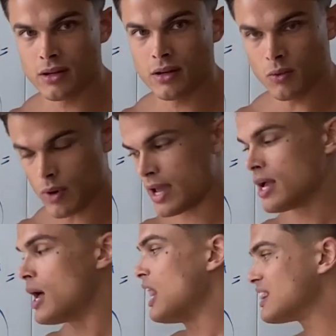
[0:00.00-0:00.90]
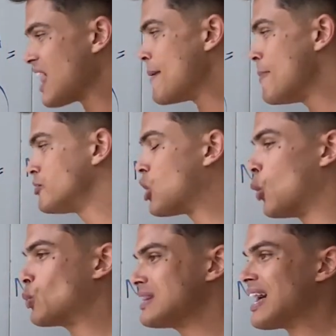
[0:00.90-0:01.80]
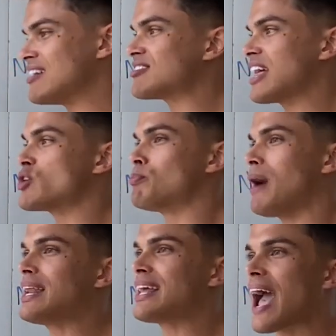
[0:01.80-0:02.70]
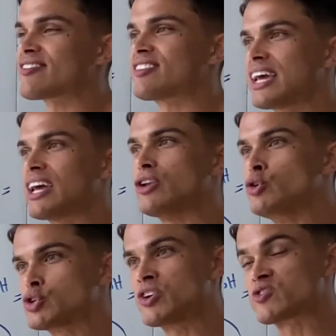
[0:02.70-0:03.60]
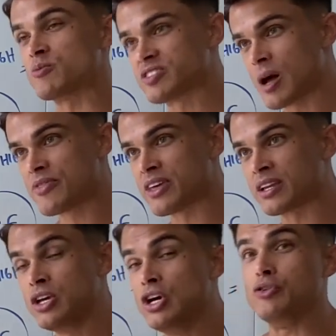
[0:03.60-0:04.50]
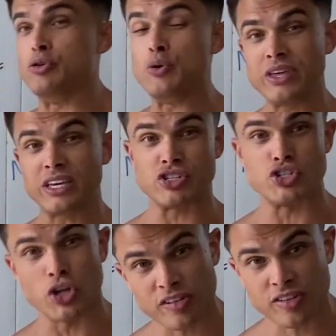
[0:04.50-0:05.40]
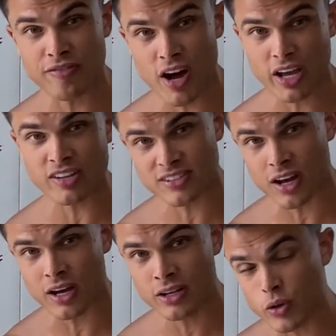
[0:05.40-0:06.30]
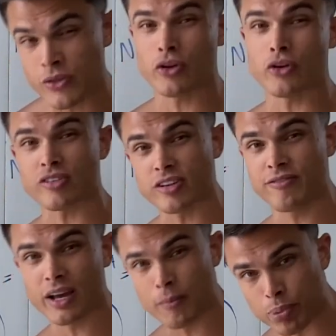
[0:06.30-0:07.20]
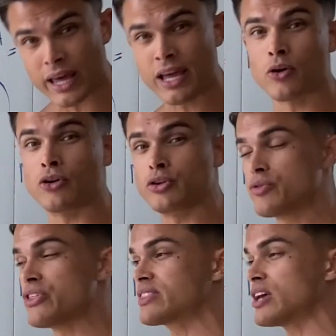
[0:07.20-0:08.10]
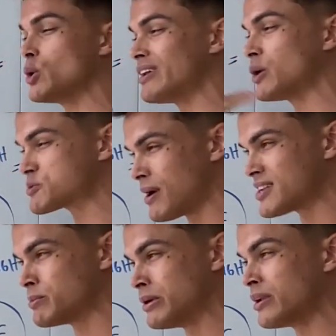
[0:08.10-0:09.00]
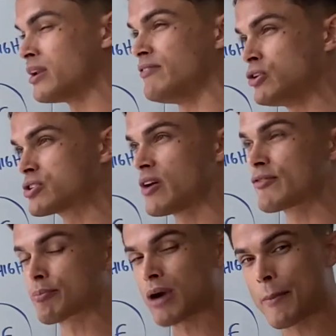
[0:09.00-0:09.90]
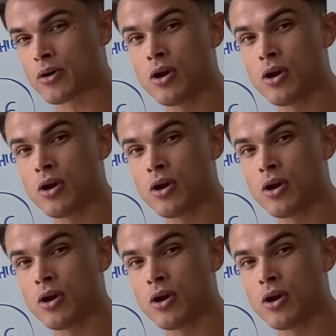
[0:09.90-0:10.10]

right? A lot of people don't realize that your body has to get nutrients from something. Do you think it's just the fucking sun? Do you think you're just a fucking plant? Or do you think that you have any responsibility to feed yourself the proper